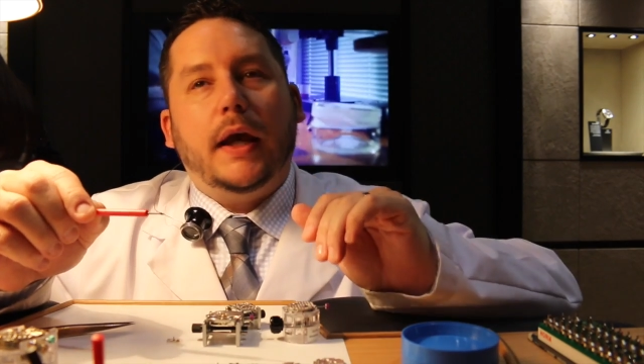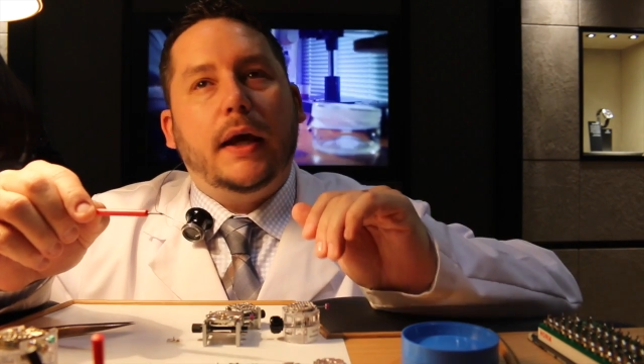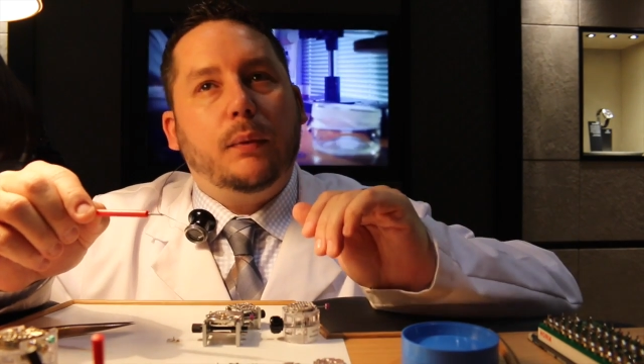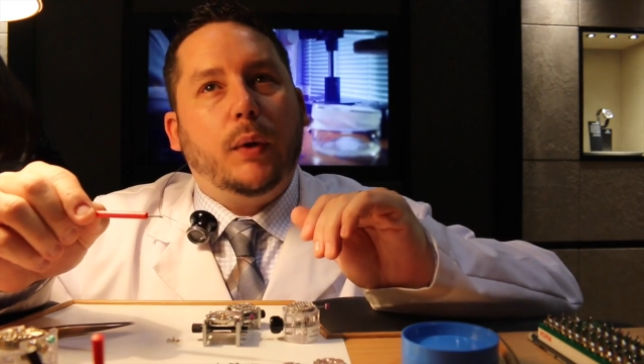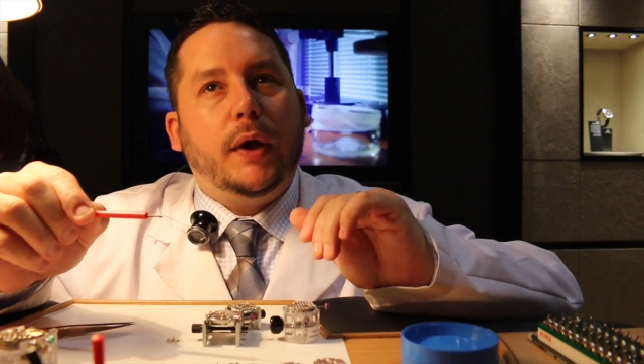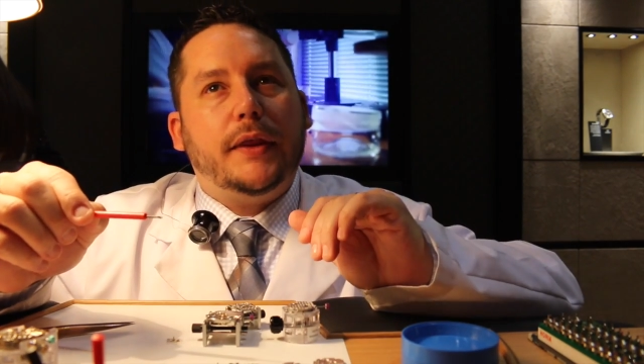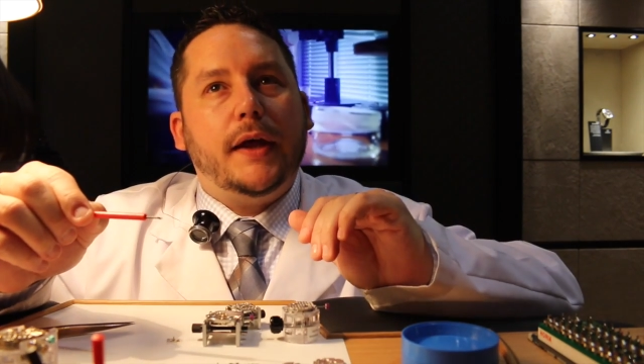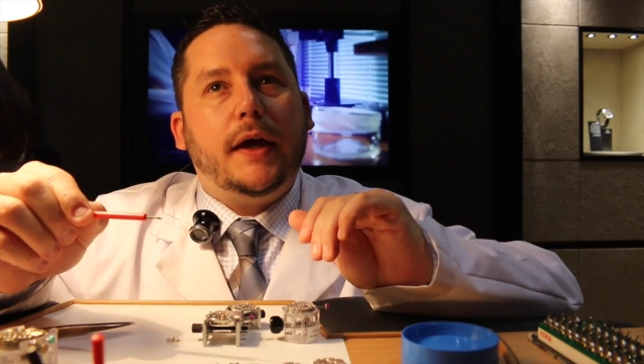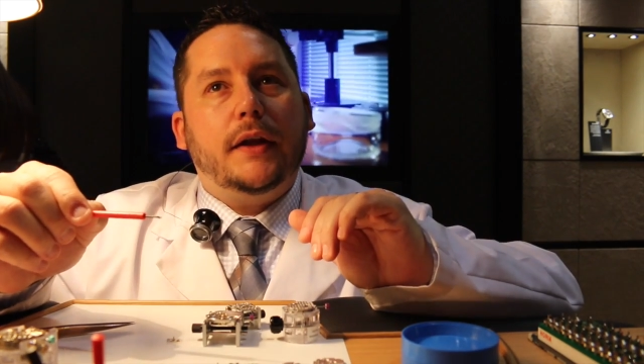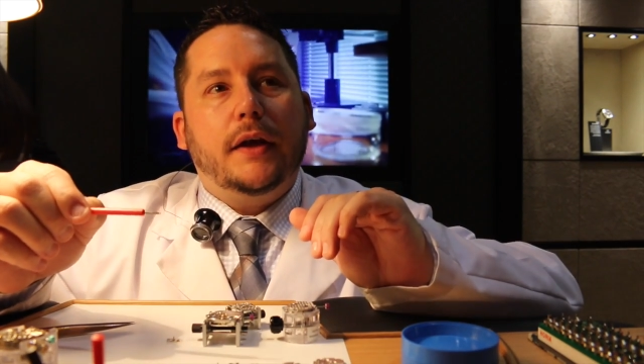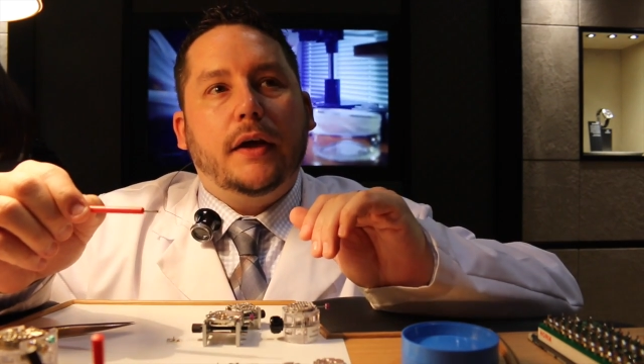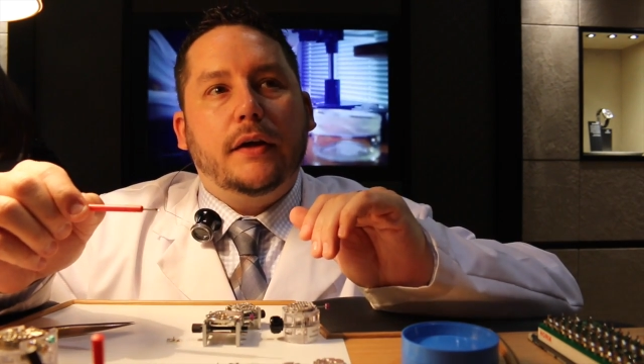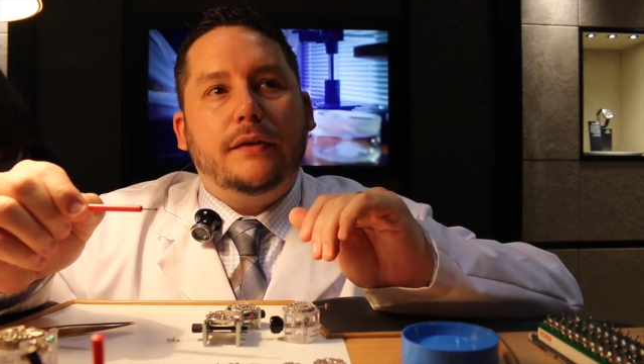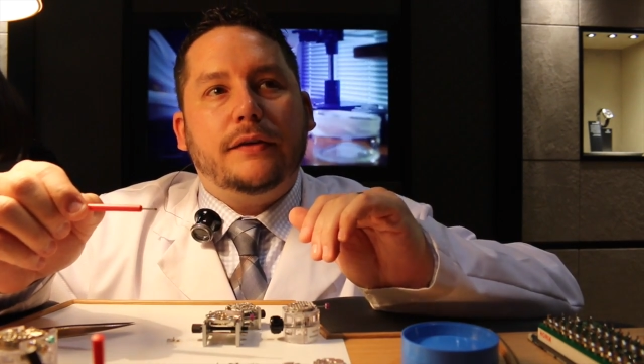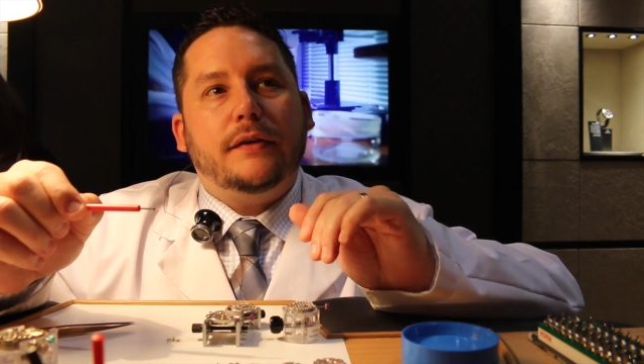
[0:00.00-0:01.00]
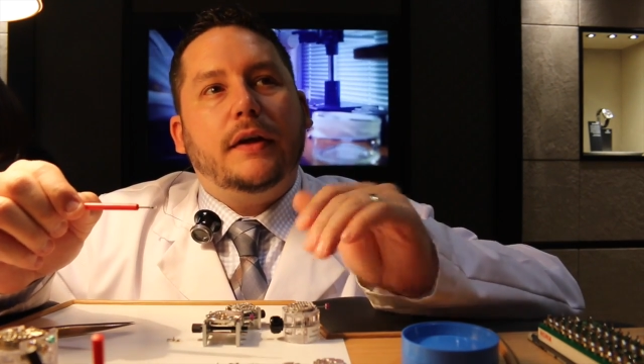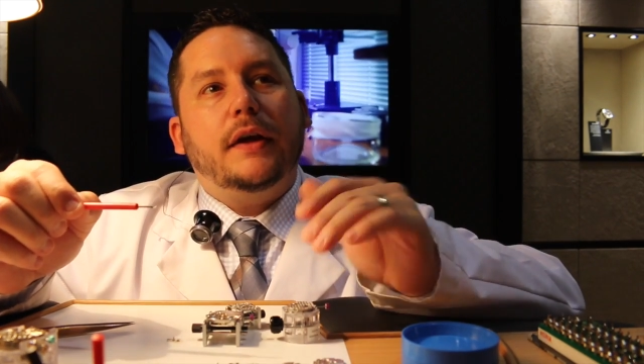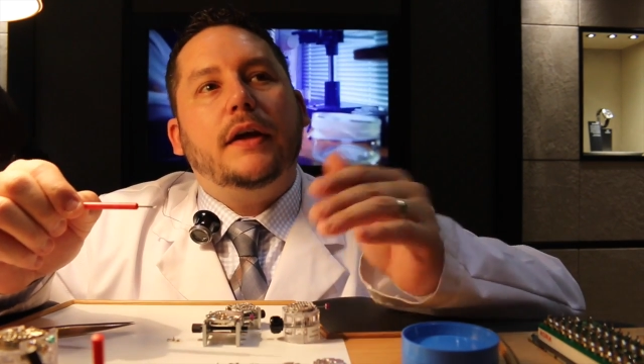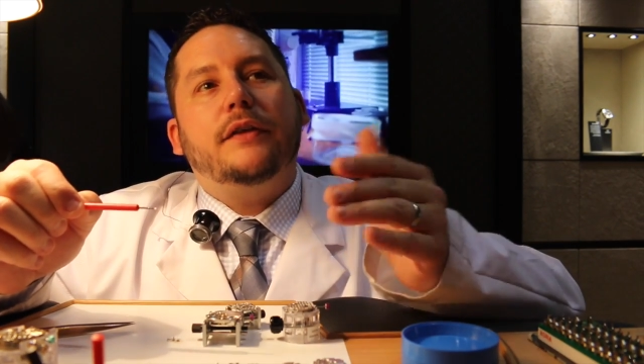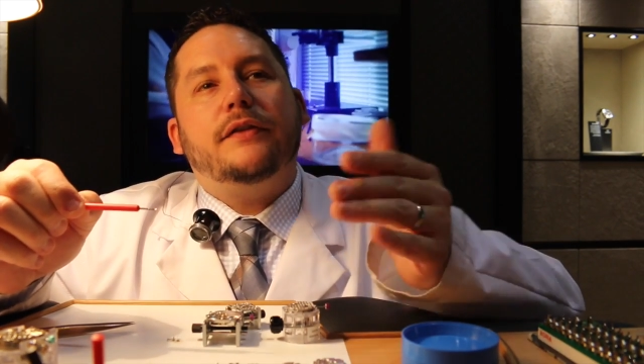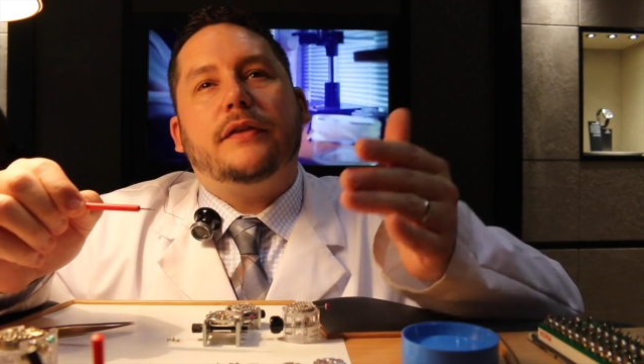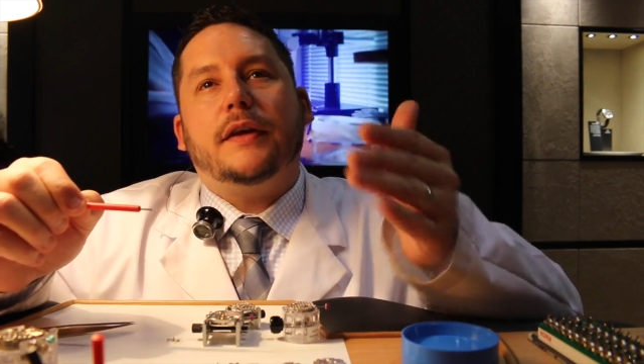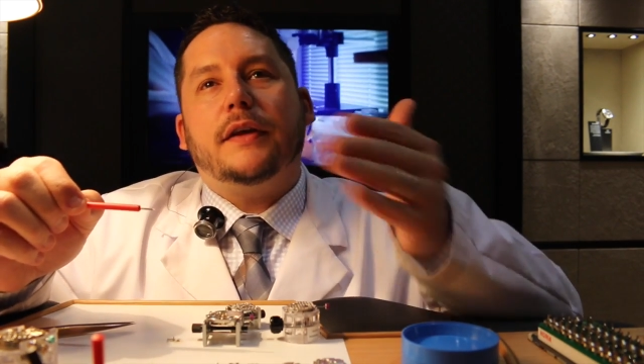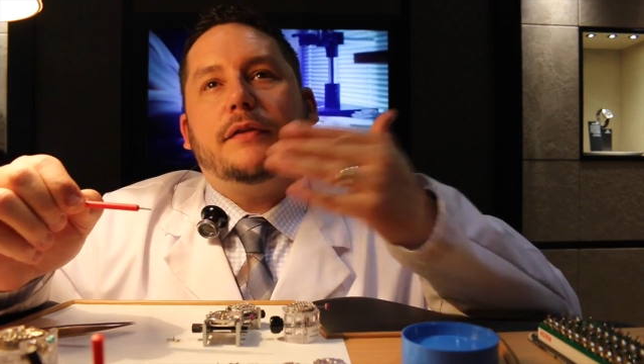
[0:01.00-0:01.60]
and what that does is it